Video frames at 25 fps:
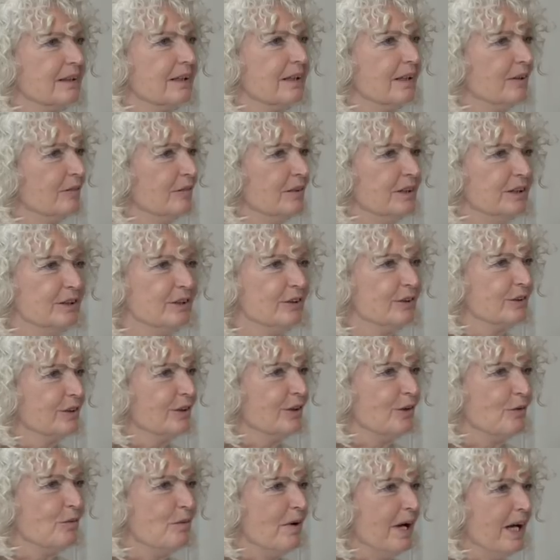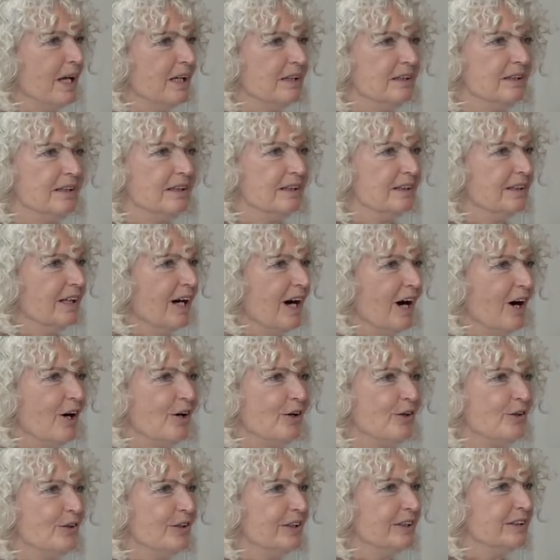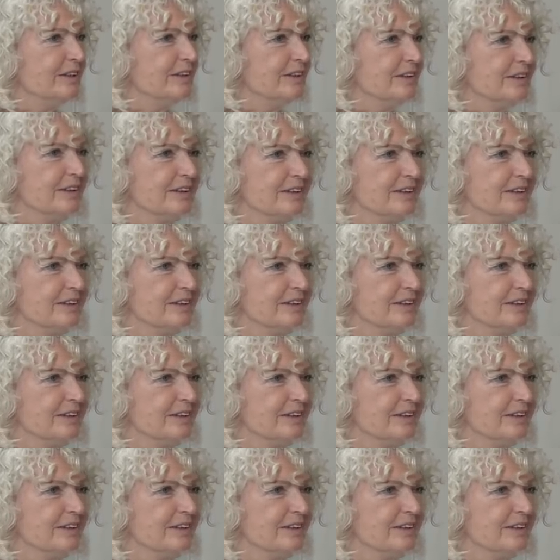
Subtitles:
And we don't know when and how and...